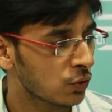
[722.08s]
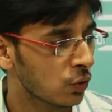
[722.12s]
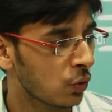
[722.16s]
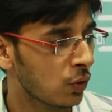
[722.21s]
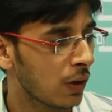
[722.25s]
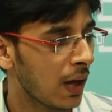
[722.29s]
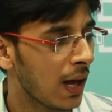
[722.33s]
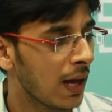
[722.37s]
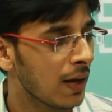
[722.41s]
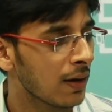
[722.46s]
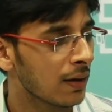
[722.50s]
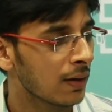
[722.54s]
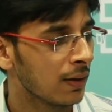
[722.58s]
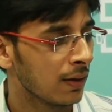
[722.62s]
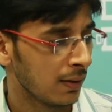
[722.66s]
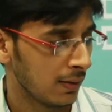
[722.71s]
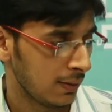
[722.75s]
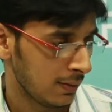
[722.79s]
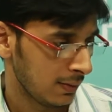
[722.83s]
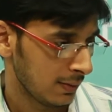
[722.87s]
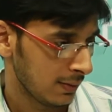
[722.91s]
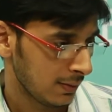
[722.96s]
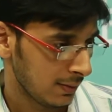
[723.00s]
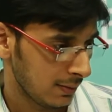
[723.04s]
sonar
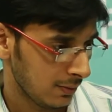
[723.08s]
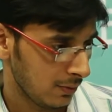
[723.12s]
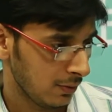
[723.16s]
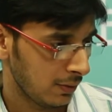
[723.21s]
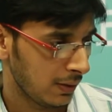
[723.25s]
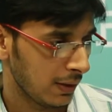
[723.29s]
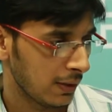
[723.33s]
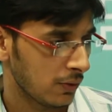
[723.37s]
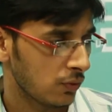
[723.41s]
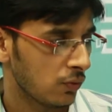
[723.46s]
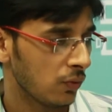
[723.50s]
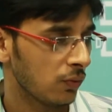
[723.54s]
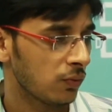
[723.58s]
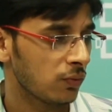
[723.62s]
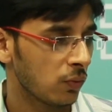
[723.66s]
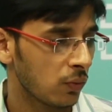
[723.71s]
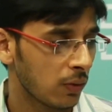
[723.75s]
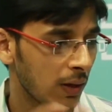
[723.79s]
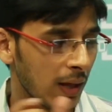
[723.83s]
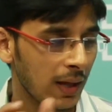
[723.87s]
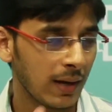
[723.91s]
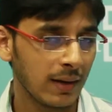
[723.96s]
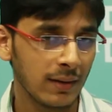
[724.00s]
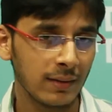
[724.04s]
okay so
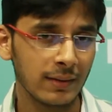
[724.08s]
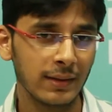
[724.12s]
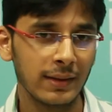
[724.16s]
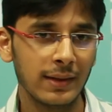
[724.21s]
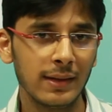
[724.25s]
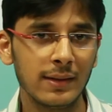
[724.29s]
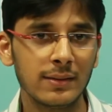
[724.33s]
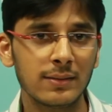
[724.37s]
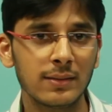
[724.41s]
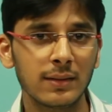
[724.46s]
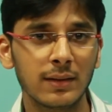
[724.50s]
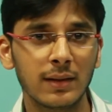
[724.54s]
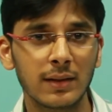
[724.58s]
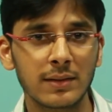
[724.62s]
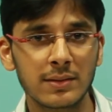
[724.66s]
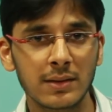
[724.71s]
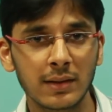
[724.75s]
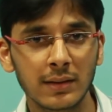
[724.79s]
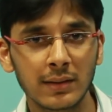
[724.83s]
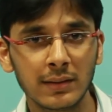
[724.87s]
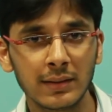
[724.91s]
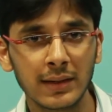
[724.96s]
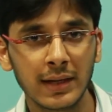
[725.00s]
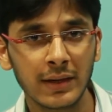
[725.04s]
sonar is a
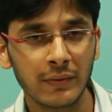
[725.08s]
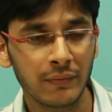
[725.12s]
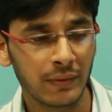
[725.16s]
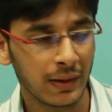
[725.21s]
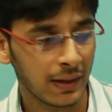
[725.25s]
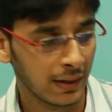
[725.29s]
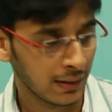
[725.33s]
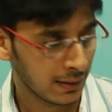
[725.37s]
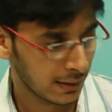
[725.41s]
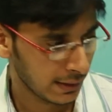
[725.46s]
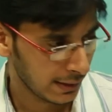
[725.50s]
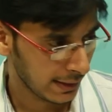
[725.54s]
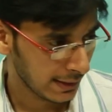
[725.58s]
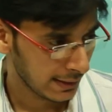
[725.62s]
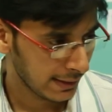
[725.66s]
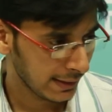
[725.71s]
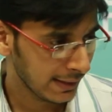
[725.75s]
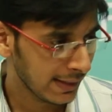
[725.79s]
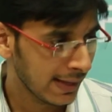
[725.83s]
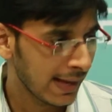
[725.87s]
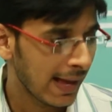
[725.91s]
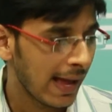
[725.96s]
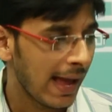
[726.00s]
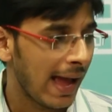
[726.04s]
constructor that we are
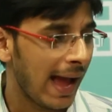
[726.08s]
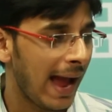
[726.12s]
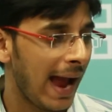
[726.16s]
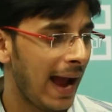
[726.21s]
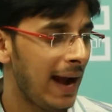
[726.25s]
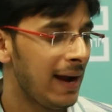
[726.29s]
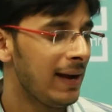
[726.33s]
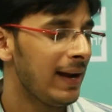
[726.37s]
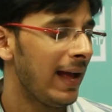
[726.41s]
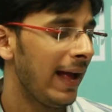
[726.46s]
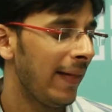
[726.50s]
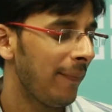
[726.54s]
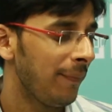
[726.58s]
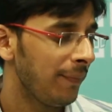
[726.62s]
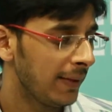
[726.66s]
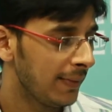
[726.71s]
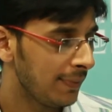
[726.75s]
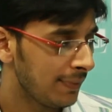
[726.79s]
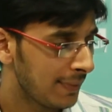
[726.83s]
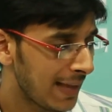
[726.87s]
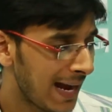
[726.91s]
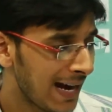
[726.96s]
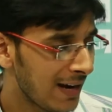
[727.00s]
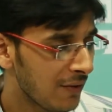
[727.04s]
creating and, and
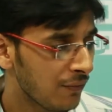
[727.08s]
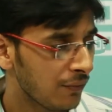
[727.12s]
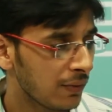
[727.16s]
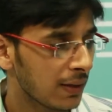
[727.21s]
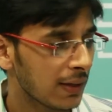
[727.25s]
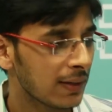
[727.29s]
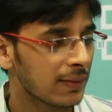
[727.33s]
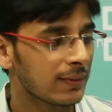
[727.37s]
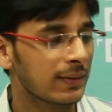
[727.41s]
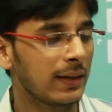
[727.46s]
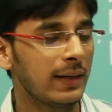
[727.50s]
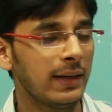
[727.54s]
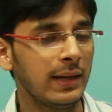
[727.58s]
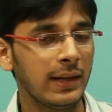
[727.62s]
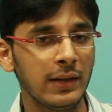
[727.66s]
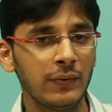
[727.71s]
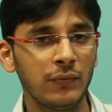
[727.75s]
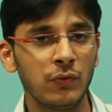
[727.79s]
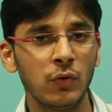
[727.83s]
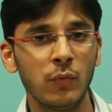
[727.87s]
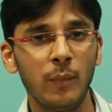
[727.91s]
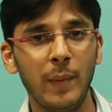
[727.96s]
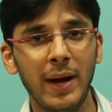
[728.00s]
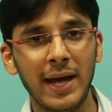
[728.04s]
in that we are sending
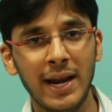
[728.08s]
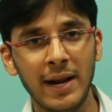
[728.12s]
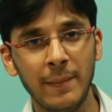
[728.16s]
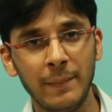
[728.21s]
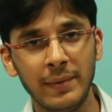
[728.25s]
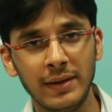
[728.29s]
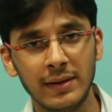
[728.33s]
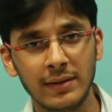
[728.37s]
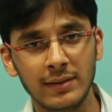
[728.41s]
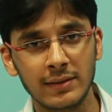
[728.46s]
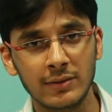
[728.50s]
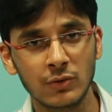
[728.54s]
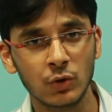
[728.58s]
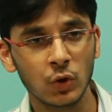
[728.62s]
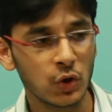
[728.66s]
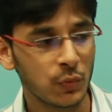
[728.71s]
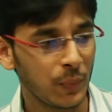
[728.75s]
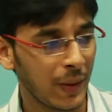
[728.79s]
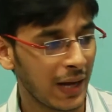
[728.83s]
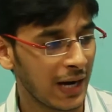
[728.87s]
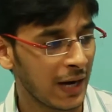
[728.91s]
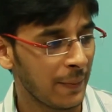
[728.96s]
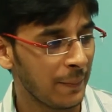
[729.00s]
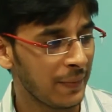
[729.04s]
few parameters those
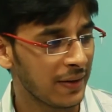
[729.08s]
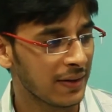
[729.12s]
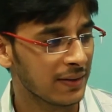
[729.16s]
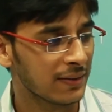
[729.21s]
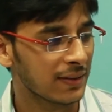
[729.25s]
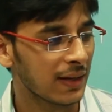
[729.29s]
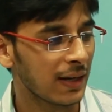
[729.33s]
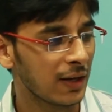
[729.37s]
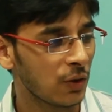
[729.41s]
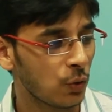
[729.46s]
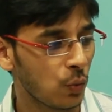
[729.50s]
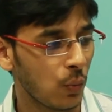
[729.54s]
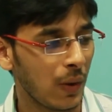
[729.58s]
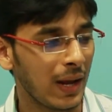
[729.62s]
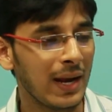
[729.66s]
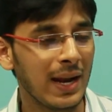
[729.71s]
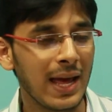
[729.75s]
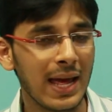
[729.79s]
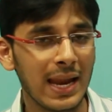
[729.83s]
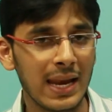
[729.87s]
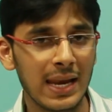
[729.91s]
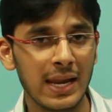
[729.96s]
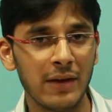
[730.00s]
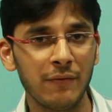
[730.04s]
parameters are 12
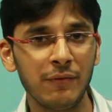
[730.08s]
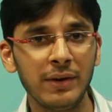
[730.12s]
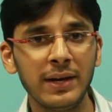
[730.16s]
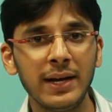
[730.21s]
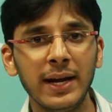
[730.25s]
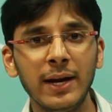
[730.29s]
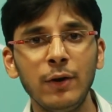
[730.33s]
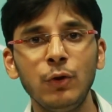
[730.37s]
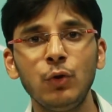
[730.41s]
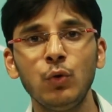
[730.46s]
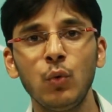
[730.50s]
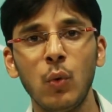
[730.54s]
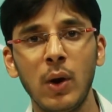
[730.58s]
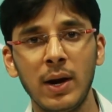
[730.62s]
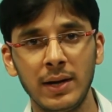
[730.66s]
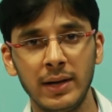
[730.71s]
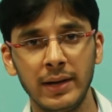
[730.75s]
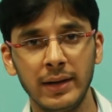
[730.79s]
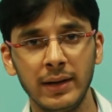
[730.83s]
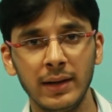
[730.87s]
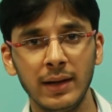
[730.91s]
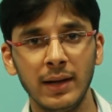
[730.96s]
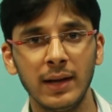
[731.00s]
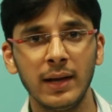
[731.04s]
11 and
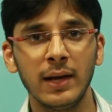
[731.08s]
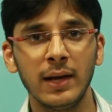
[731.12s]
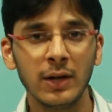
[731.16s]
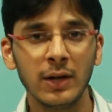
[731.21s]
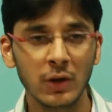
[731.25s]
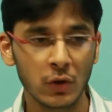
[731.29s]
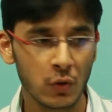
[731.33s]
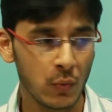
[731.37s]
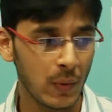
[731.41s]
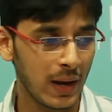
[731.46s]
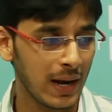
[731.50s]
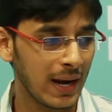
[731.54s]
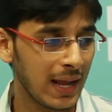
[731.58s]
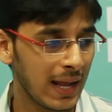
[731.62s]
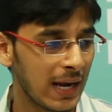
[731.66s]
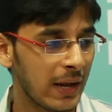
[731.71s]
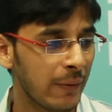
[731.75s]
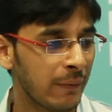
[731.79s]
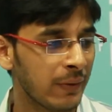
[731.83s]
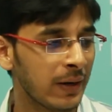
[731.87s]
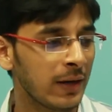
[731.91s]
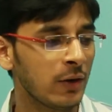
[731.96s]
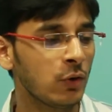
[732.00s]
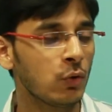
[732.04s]
200 12
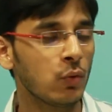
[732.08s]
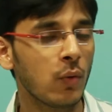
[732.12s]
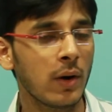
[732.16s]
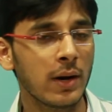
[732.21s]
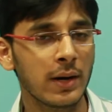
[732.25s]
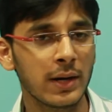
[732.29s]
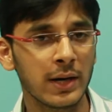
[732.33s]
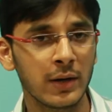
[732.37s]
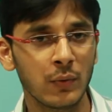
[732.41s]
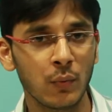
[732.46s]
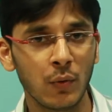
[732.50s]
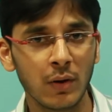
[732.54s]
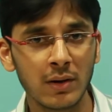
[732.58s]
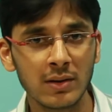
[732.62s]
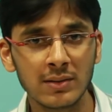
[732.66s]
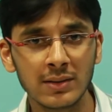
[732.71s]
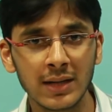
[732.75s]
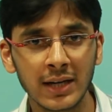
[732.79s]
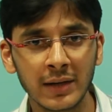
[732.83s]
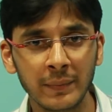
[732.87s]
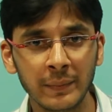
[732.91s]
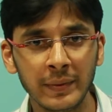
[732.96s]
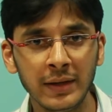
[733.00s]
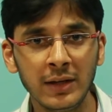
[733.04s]
11 and 200 what does
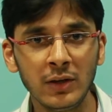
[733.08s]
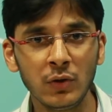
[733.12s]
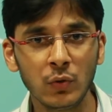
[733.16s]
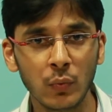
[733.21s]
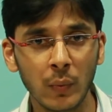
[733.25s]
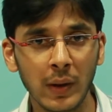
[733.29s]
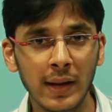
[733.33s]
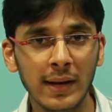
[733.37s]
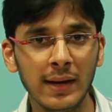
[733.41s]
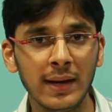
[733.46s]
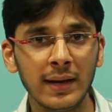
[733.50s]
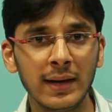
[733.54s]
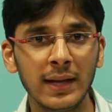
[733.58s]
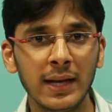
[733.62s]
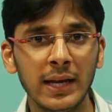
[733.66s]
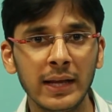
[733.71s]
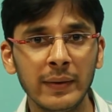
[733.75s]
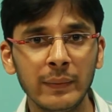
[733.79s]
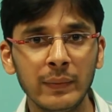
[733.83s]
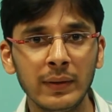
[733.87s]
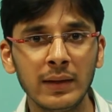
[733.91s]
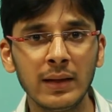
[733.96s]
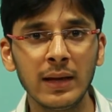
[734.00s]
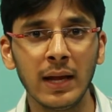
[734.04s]
that mean 12 and
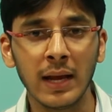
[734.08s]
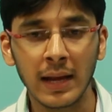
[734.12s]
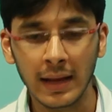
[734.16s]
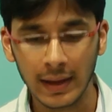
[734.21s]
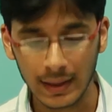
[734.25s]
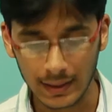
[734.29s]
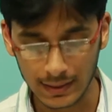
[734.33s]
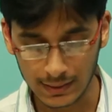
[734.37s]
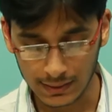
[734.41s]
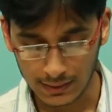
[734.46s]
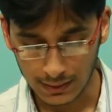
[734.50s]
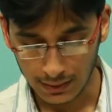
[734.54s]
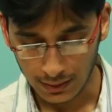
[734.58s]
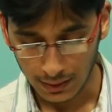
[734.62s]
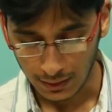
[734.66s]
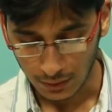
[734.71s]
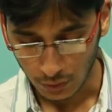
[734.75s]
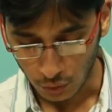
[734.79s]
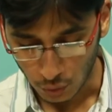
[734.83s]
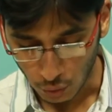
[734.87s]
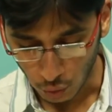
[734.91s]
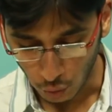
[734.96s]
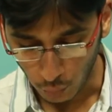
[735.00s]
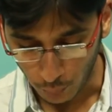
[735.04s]
11 is
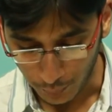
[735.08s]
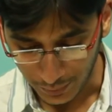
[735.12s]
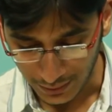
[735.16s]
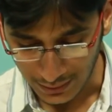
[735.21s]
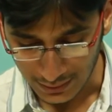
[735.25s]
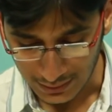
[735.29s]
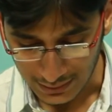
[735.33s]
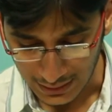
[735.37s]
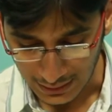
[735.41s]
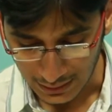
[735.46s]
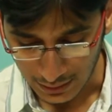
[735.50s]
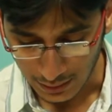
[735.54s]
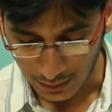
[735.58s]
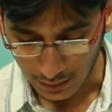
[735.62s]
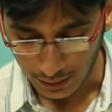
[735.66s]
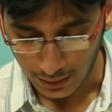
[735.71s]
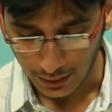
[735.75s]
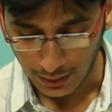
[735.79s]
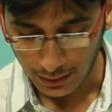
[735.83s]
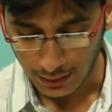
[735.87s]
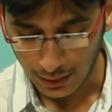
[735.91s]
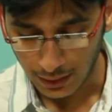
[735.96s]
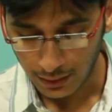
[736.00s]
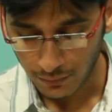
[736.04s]
the two pins that are
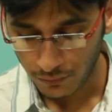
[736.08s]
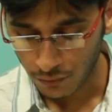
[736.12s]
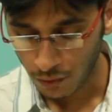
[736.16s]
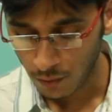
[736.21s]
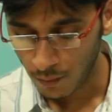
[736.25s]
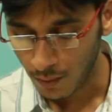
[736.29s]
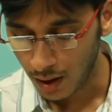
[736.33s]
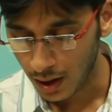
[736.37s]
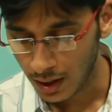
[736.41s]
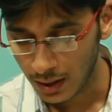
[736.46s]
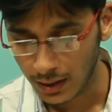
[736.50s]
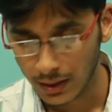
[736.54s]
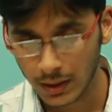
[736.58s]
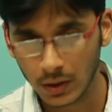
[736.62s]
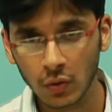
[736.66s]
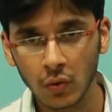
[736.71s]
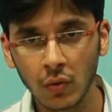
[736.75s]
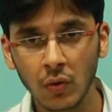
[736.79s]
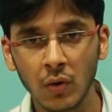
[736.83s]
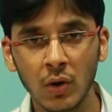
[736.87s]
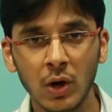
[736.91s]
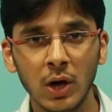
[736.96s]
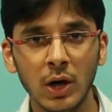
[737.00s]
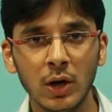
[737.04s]
connected from
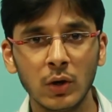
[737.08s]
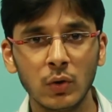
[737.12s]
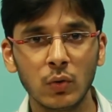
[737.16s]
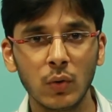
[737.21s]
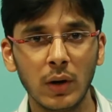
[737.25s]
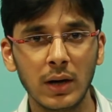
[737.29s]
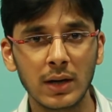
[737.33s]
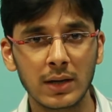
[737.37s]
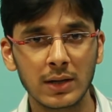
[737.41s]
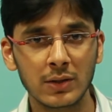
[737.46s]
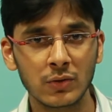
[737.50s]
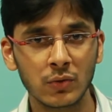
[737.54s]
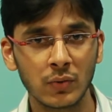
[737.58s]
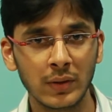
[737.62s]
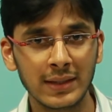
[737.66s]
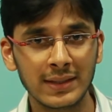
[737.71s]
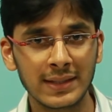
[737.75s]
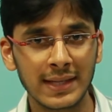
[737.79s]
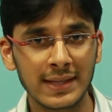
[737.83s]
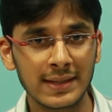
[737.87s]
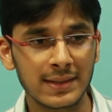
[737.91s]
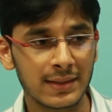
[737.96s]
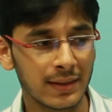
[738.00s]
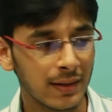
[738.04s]
arduino to ultrasonic
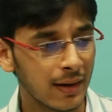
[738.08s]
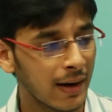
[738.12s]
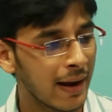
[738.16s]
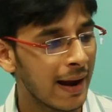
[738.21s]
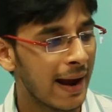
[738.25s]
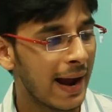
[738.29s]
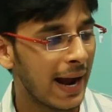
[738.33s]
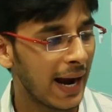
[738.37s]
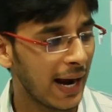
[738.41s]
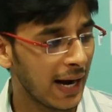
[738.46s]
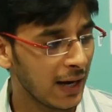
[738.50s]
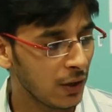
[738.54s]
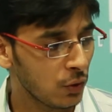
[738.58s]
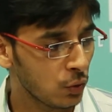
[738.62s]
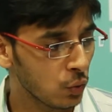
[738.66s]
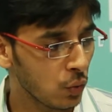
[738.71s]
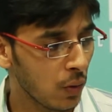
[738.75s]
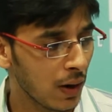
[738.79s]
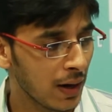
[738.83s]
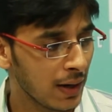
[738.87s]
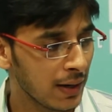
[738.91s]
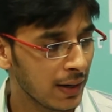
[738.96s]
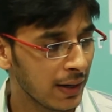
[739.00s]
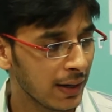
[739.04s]
sensor and
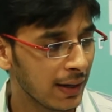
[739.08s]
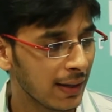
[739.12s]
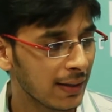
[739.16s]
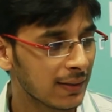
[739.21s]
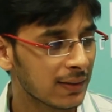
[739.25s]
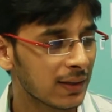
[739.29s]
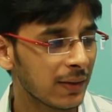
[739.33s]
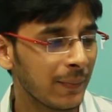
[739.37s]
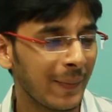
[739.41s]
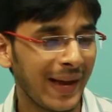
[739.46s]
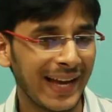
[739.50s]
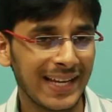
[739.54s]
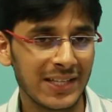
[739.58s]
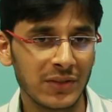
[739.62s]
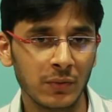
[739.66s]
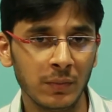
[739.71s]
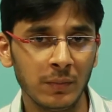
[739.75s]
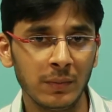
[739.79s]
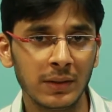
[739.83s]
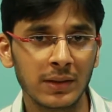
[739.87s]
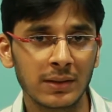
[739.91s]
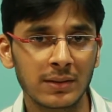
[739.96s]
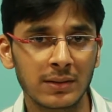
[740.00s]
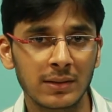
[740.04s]
200 is the
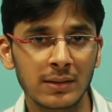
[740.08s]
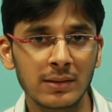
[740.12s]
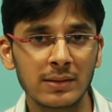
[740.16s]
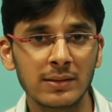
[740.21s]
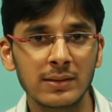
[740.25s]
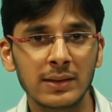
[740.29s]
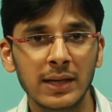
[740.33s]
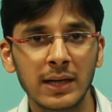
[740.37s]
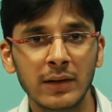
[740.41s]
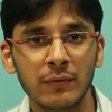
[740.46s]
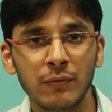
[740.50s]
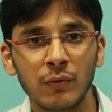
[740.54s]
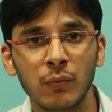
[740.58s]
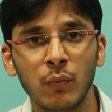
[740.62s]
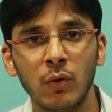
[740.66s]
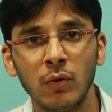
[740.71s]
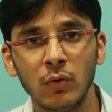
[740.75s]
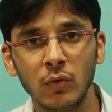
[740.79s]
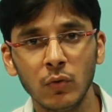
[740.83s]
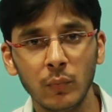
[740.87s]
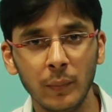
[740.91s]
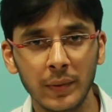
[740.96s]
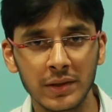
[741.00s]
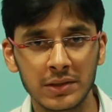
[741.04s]
maximum distance that we
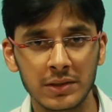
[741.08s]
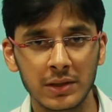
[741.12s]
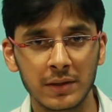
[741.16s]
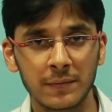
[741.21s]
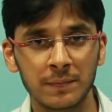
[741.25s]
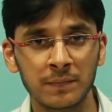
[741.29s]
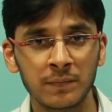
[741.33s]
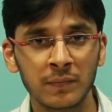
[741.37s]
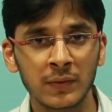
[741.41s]
want to measure